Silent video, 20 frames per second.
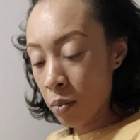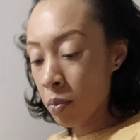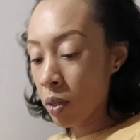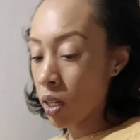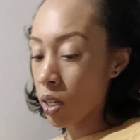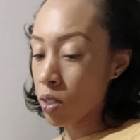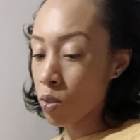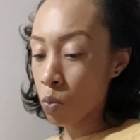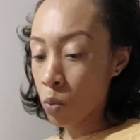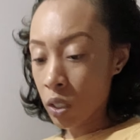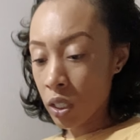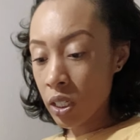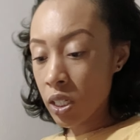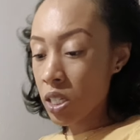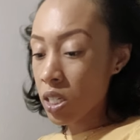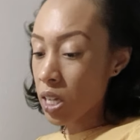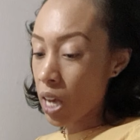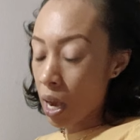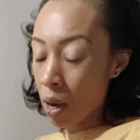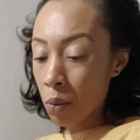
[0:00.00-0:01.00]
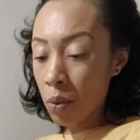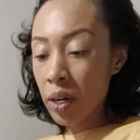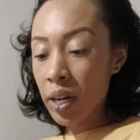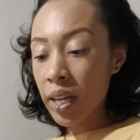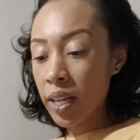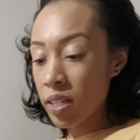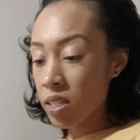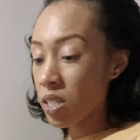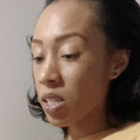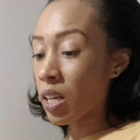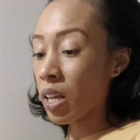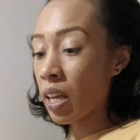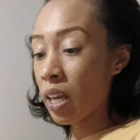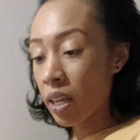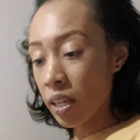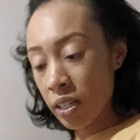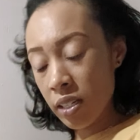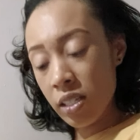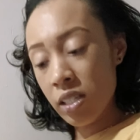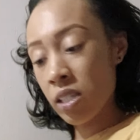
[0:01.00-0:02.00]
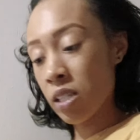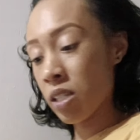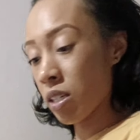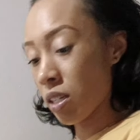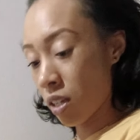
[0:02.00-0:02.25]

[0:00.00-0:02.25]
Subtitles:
because when this tower hits, it hits.